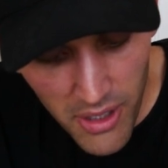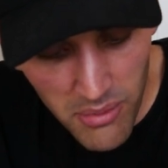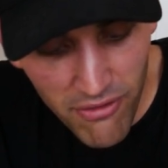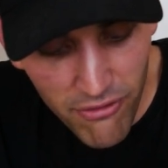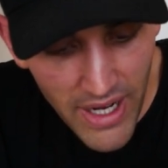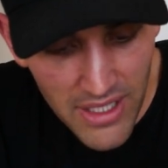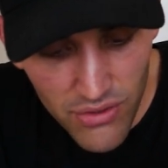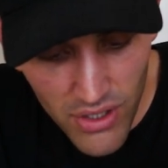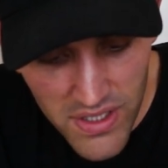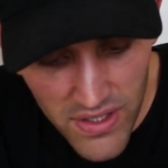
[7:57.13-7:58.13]
I'm going to
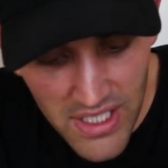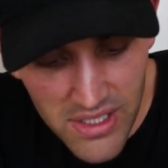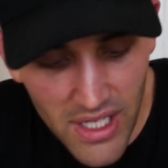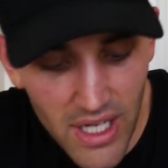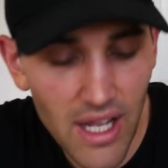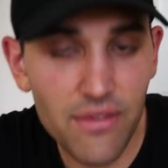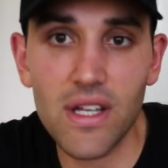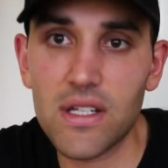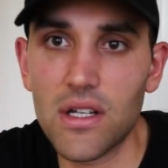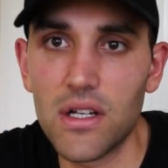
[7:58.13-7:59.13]
factorise this
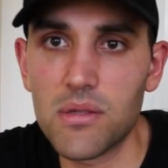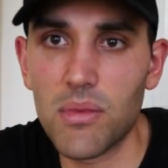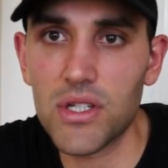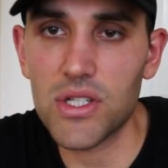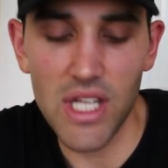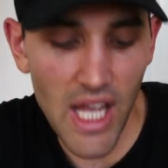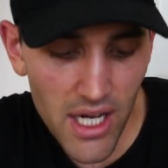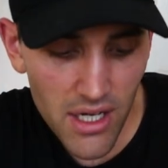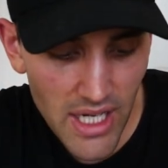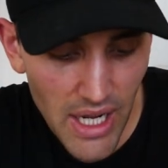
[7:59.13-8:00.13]
left-hand side as much as I
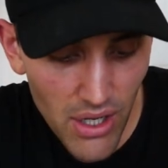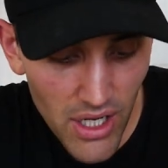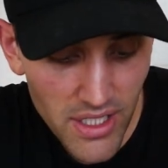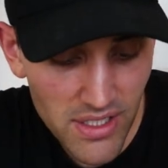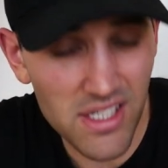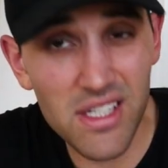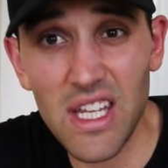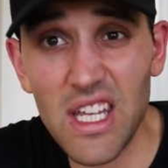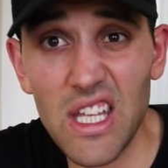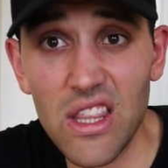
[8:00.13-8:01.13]
can. Now I can
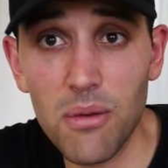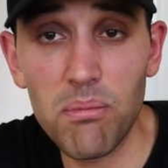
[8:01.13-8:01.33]
see the